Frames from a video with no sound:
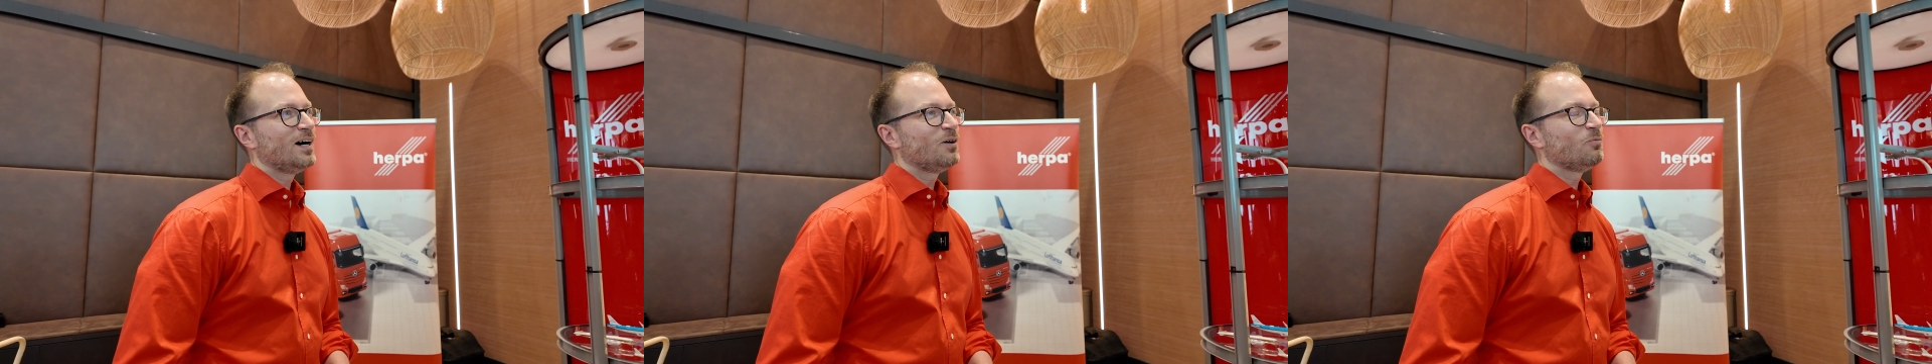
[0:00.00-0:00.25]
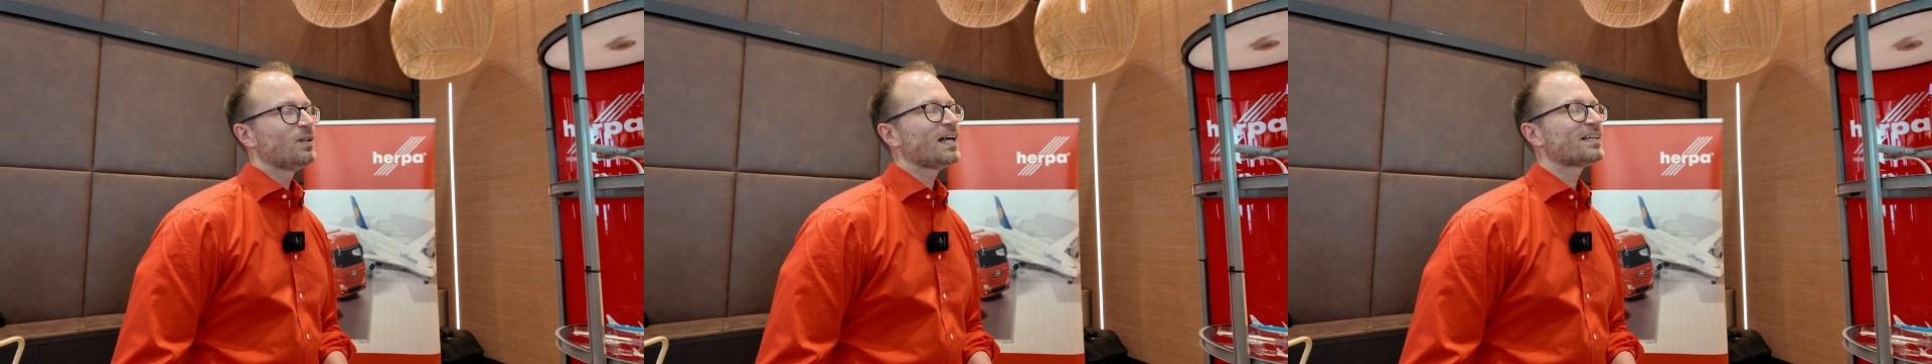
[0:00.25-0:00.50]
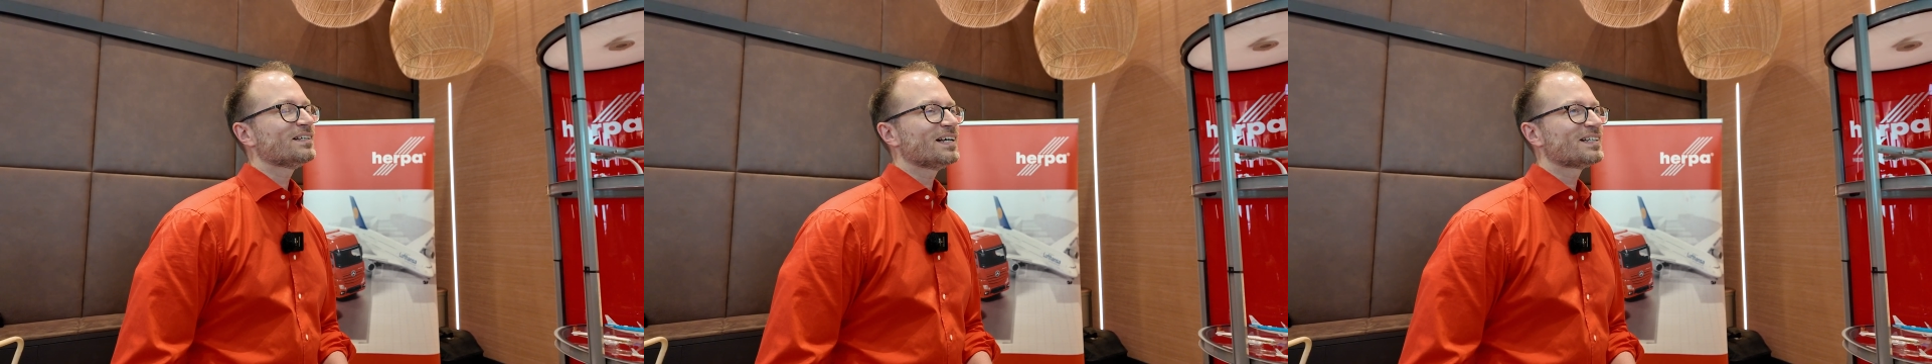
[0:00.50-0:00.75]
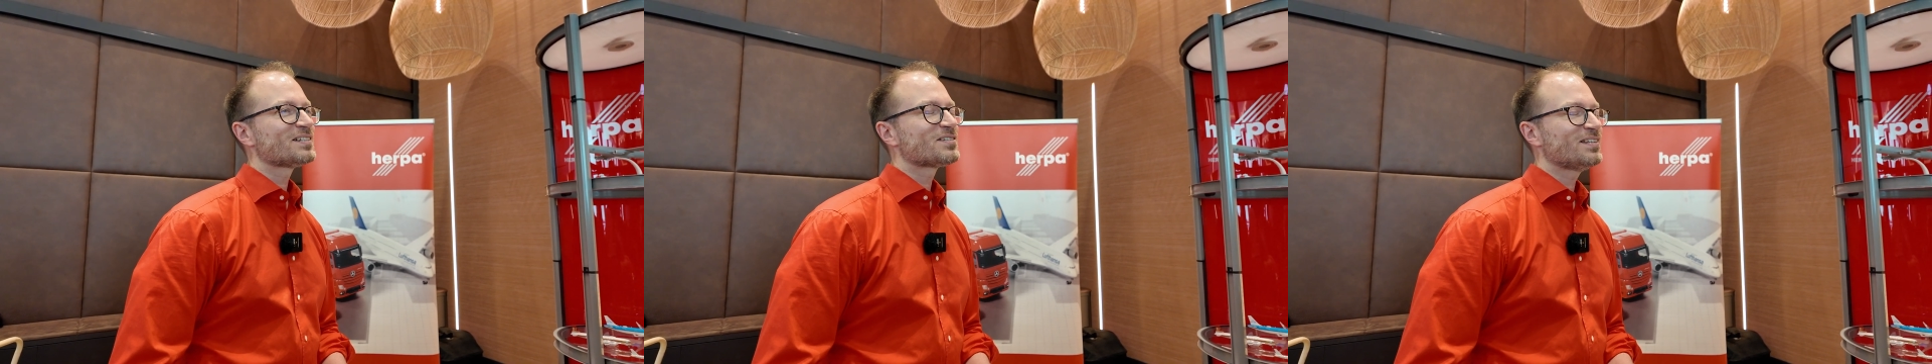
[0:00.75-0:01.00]
Well, I
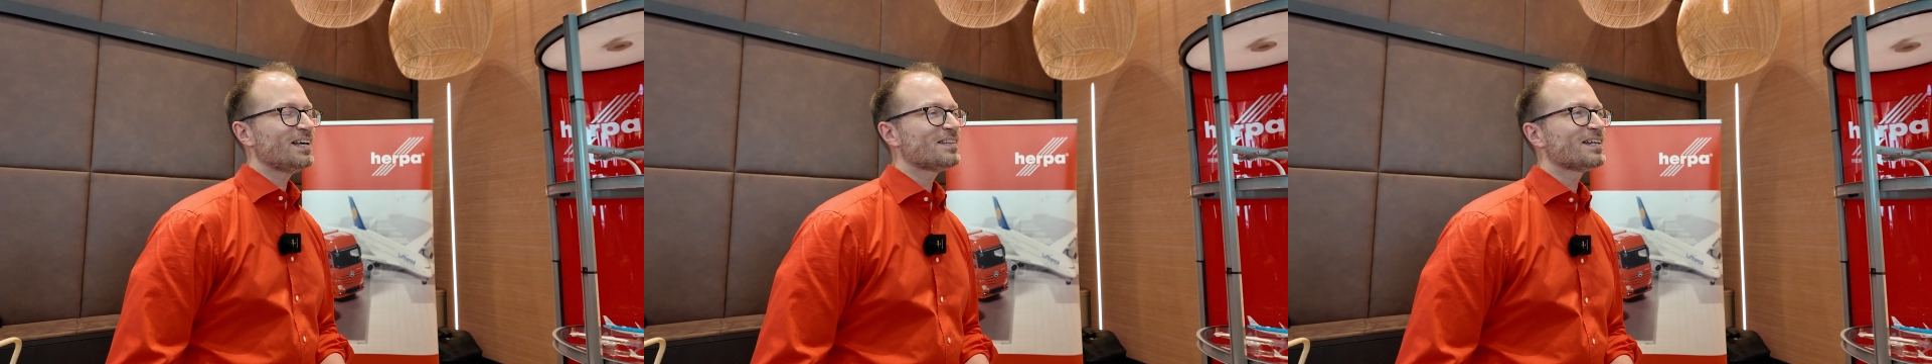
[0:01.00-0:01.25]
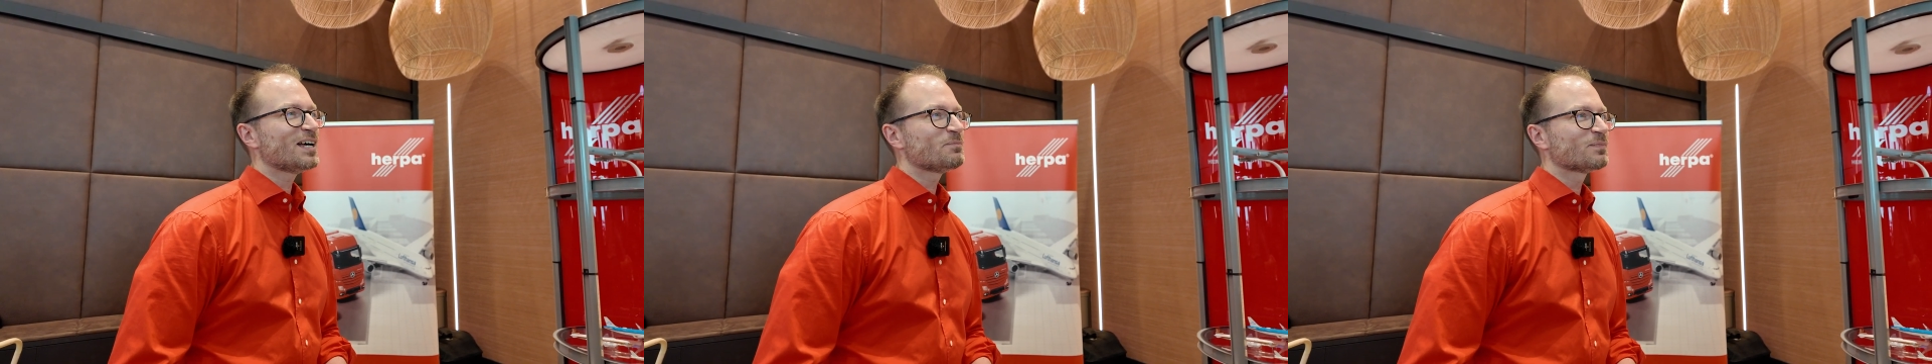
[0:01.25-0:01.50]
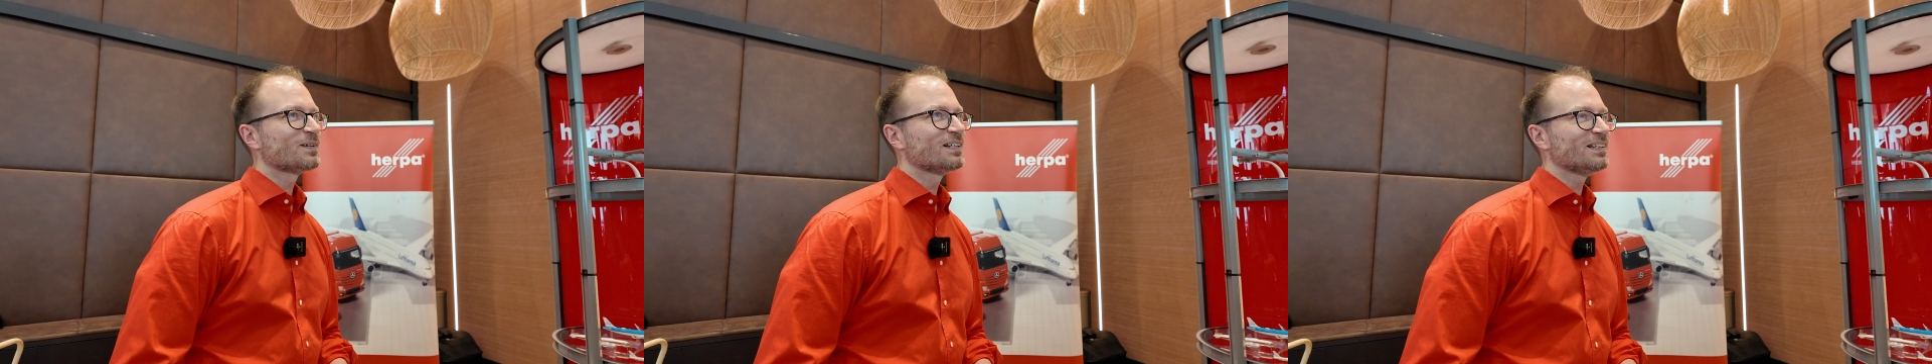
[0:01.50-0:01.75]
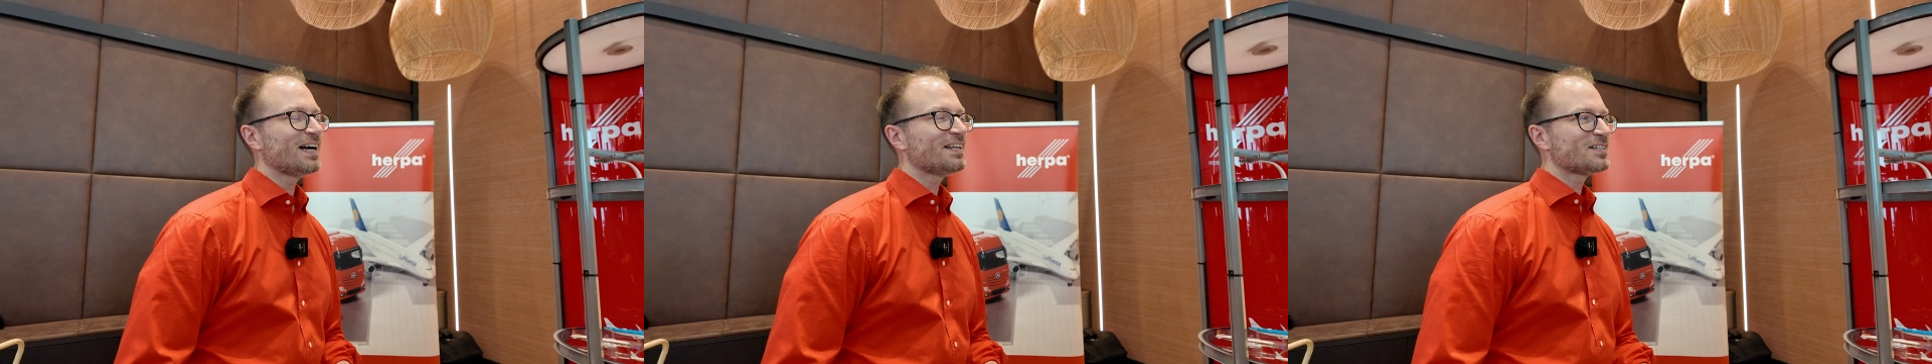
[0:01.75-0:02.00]
can say that I'm
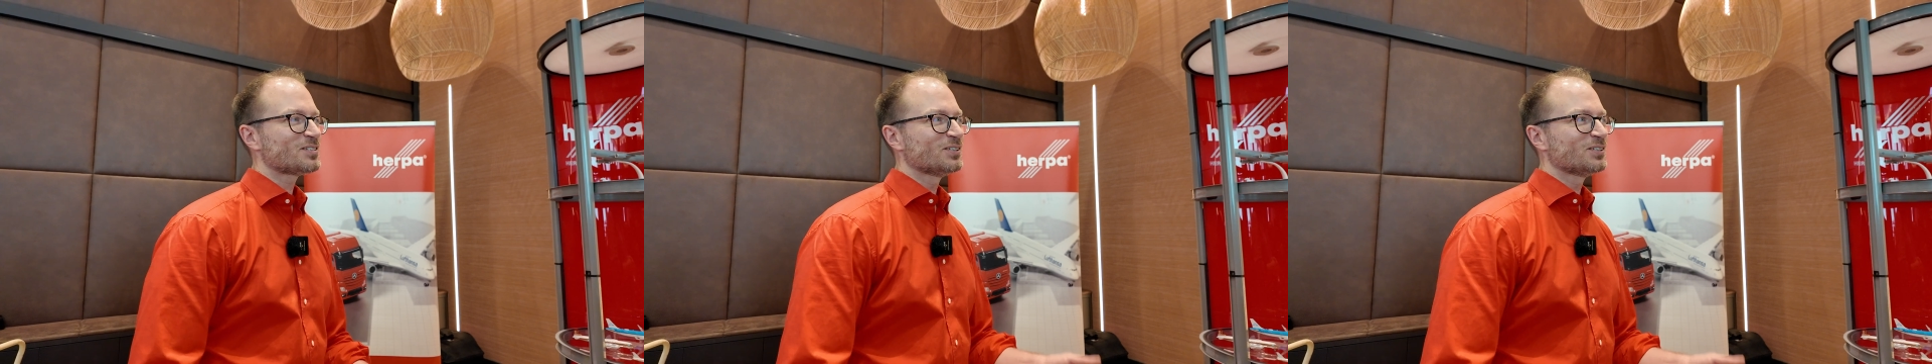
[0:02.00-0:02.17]
glad that it's